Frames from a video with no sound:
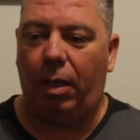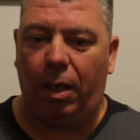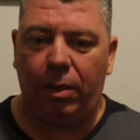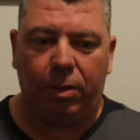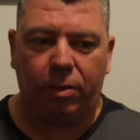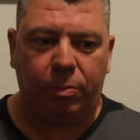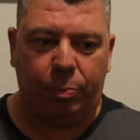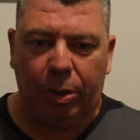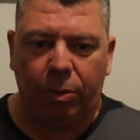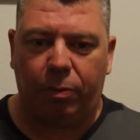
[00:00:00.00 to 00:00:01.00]
others
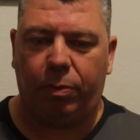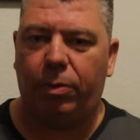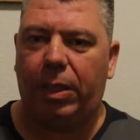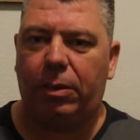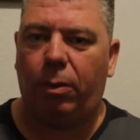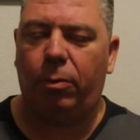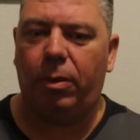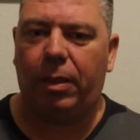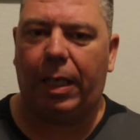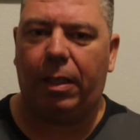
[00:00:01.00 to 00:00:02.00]
beautiful that don't
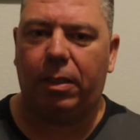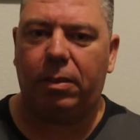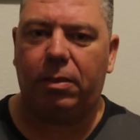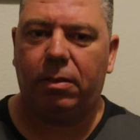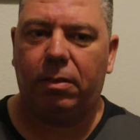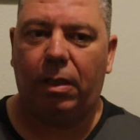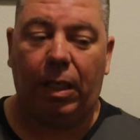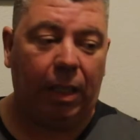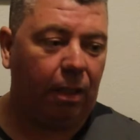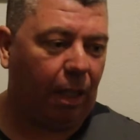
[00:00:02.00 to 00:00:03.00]
look like us.
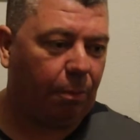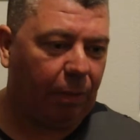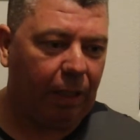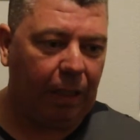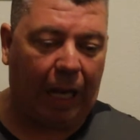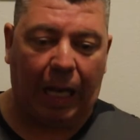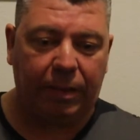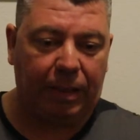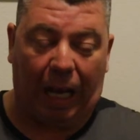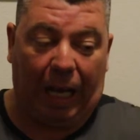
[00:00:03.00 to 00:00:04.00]
Like me,
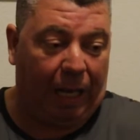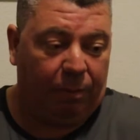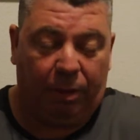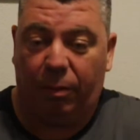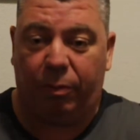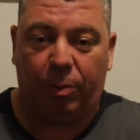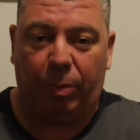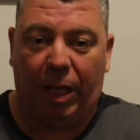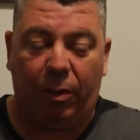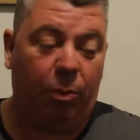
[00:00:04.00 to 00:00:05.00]
I have love for
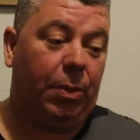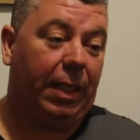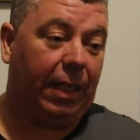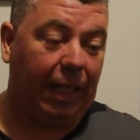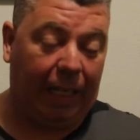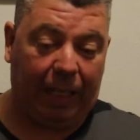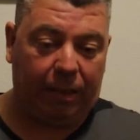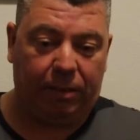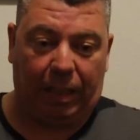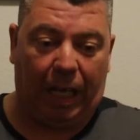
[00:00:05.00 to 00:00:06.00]
black women,
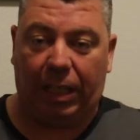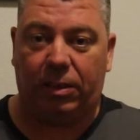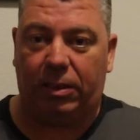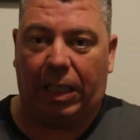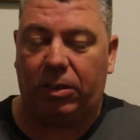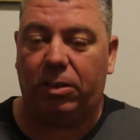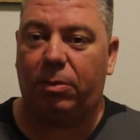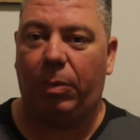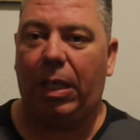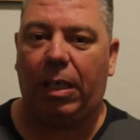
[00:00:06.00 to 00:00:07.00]
and that's
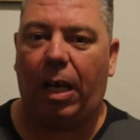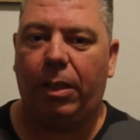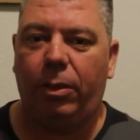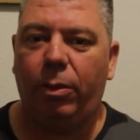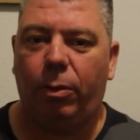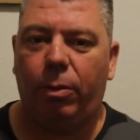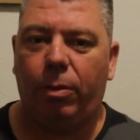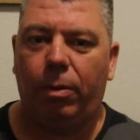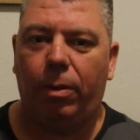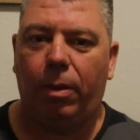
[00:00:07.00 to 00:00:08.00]
just me. I do.
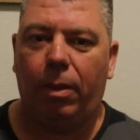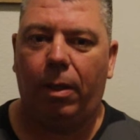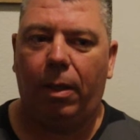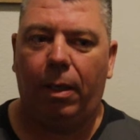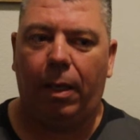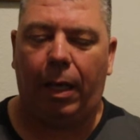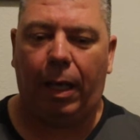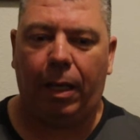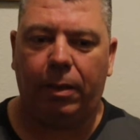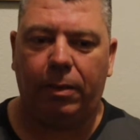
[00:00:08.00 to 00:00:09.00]

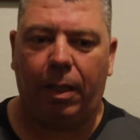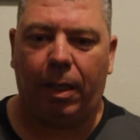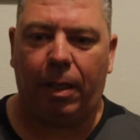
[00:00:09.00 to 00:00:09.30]
And,